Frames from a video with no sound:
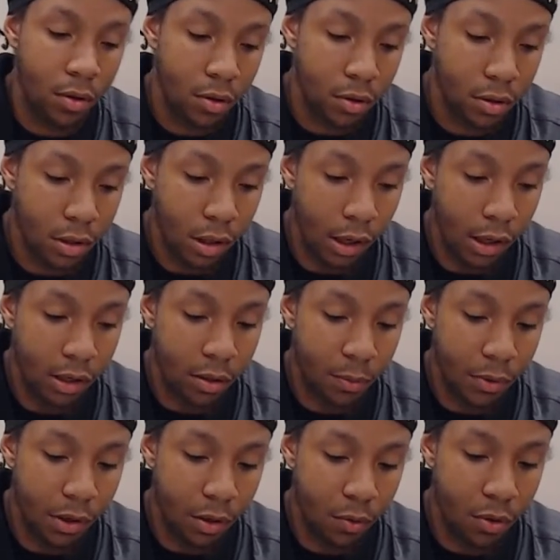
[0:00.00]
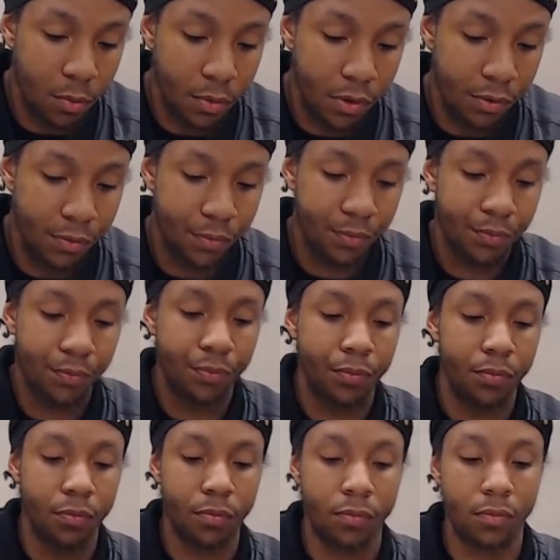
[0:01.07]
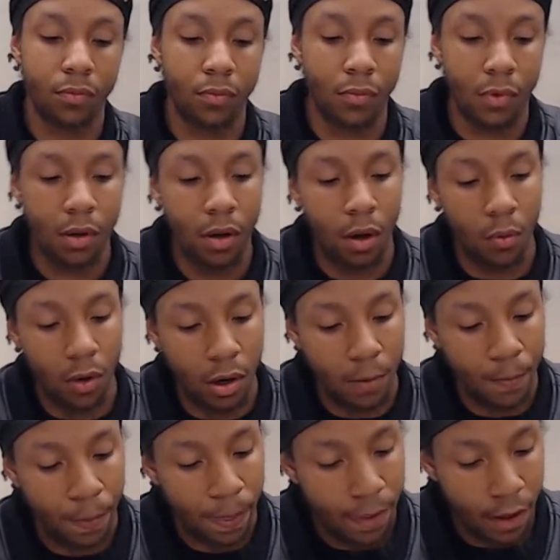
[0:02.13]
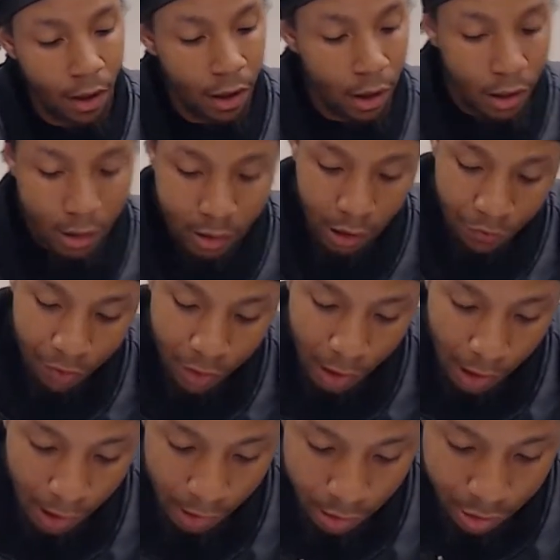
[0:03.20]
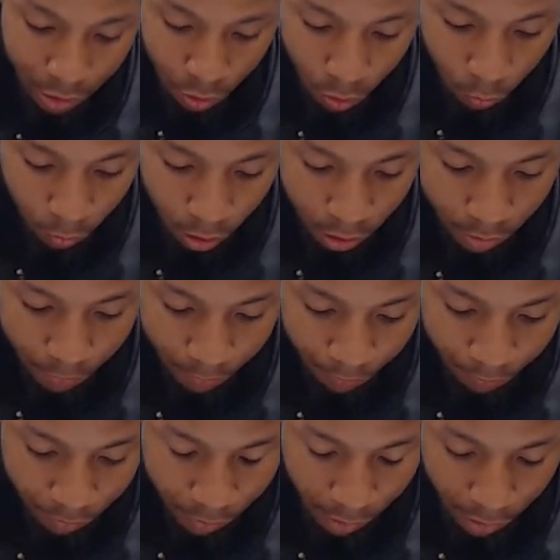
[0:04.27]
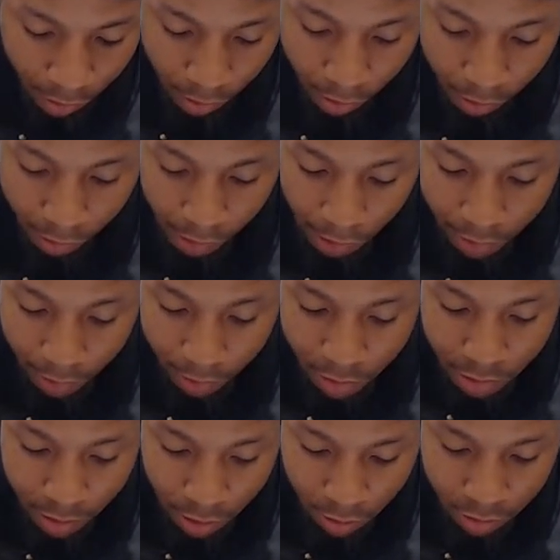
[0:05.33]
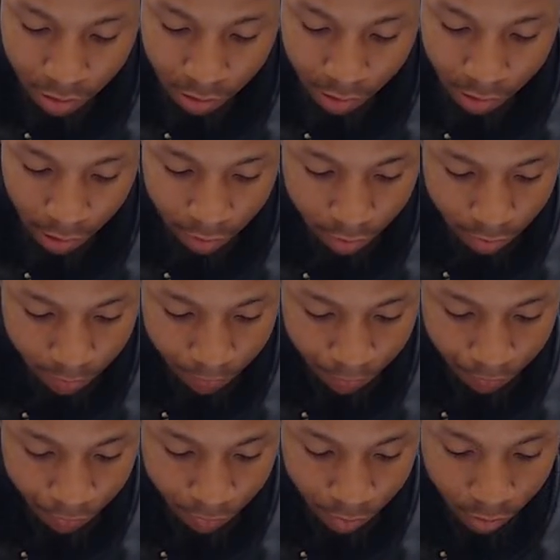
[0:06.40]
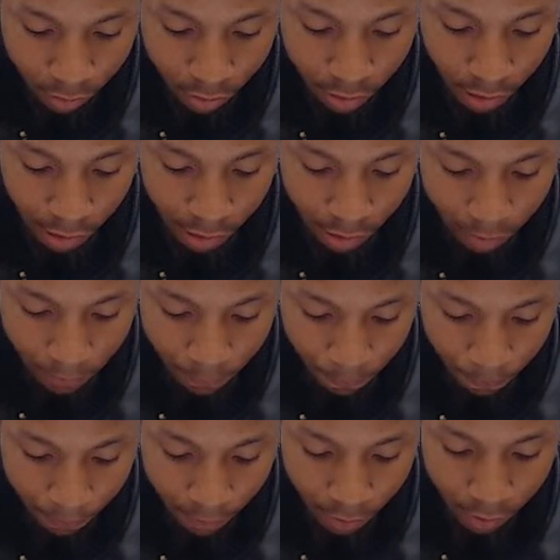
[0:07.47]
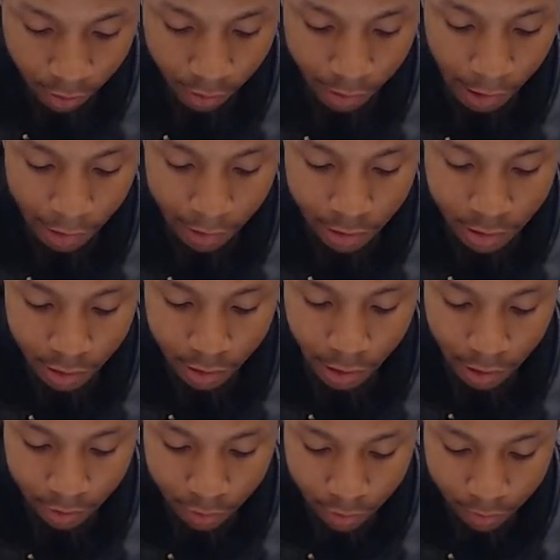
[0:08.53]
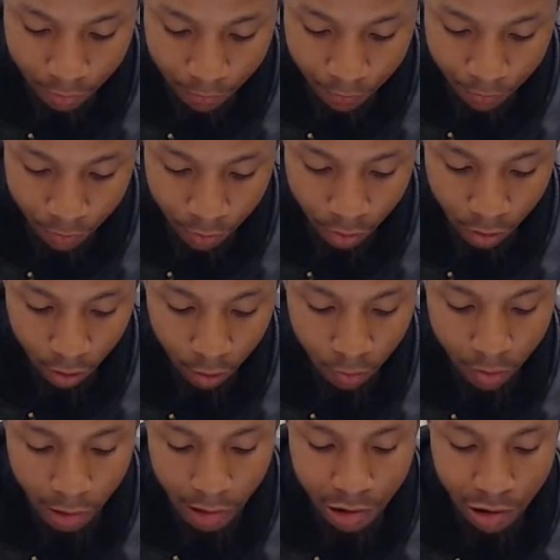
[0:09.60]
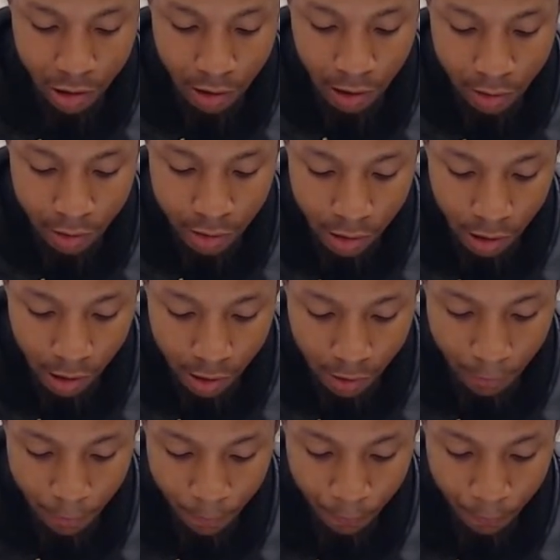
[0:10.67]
Sloppy, bear with me. All right. Zephaniah 2:1. Gather yourselves together. Yea, gather together. O nation I desire.